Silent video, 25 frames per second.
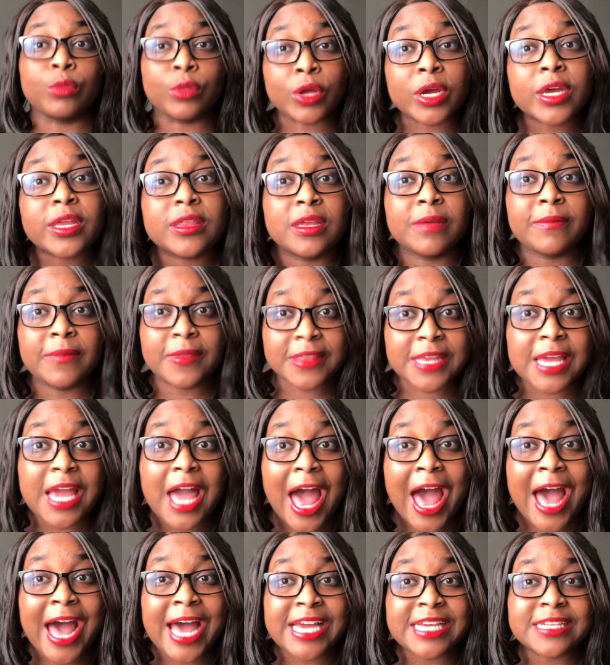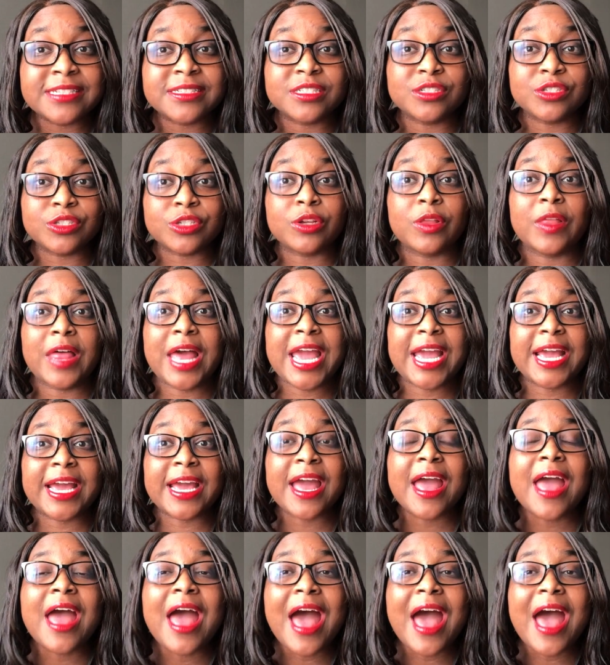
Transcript: look them in the eyes and you're like,